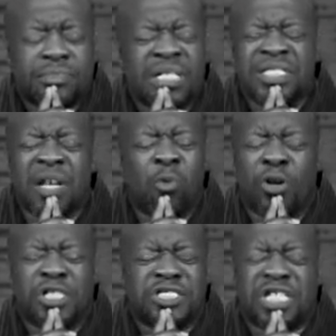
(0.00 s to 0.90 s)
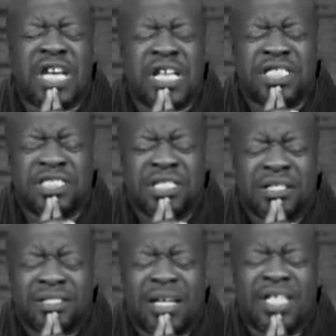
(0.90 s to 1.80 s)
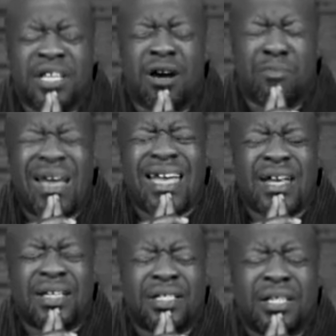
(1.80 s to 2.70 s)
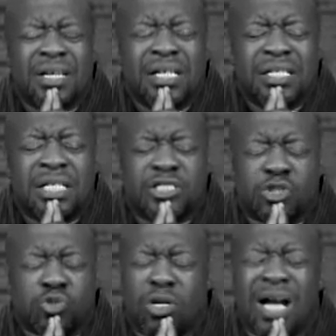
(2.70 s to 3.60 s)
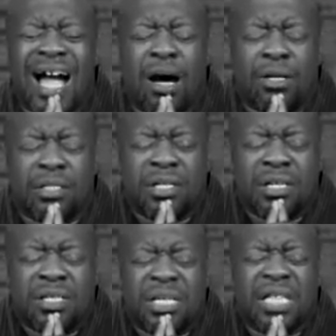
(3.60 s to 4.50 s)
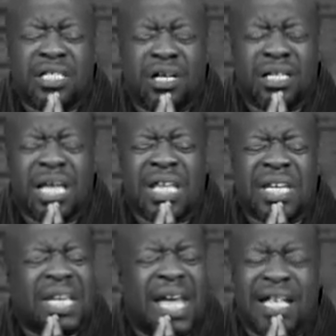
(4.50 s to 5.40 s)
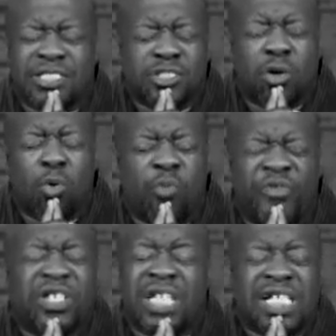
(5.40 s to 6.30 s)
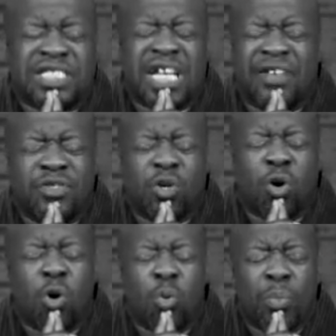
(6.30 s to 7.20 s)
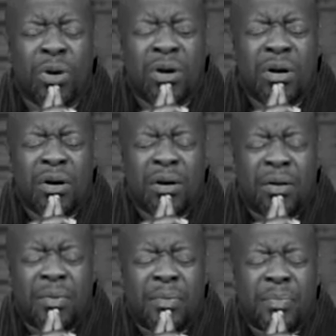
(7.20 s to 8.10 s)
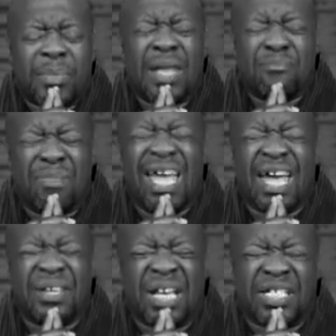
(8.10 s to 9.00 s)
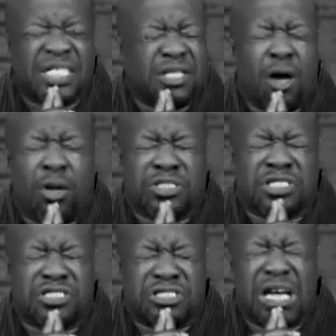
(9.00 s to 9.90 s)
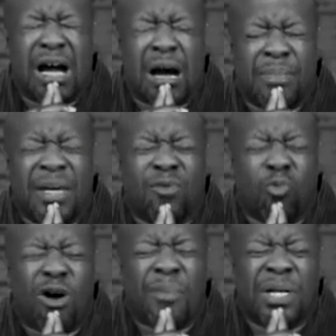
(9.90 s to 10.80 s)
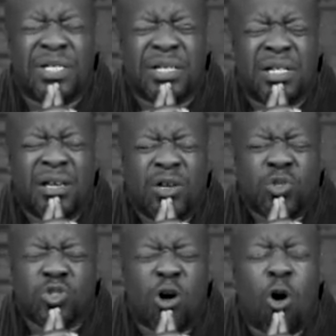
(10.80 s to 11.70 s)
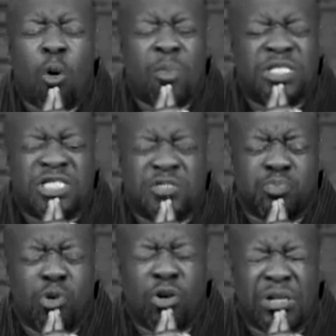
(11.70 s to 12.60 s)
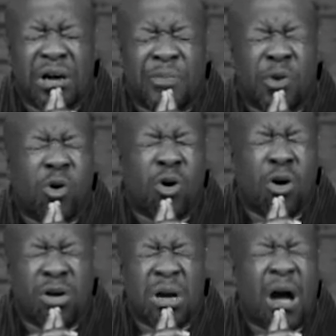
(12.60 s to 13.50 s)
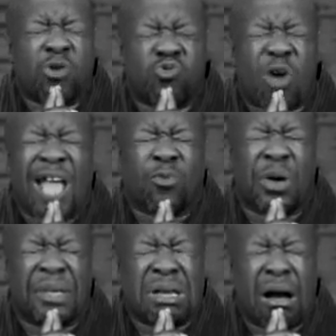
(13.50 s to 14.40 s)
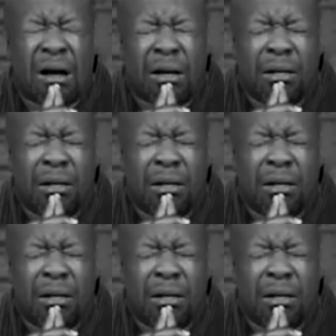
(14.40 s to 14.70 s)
they want to change. That young man that's strung out, that young lady that has no, feel like she has no hope, that man that just lost his job, that woman whose home has just broken up. Oh God, right where they are,